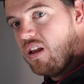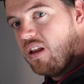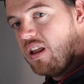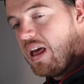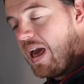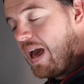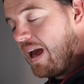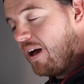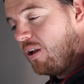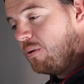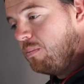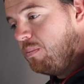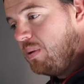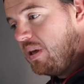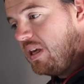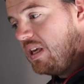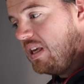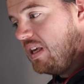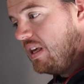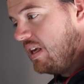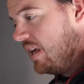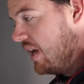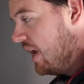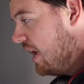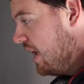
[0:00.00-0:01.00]

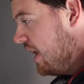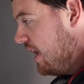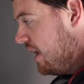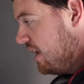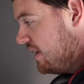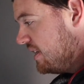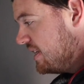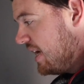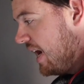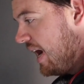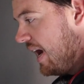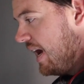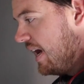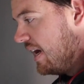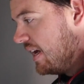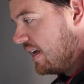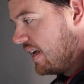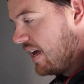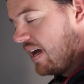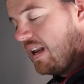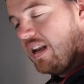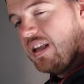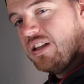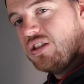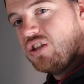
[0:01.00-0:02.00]
LP tank,
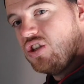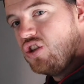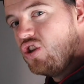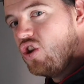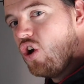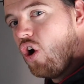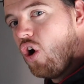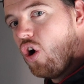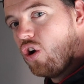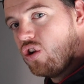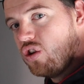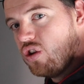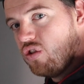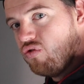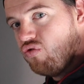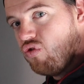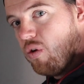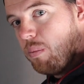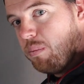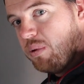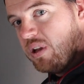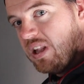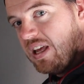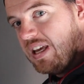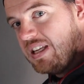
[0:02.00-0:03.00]
and it's not
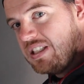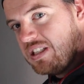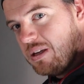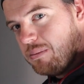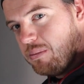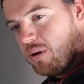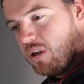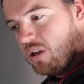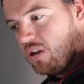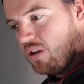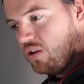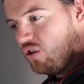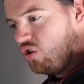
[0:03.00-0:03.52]
replaceable.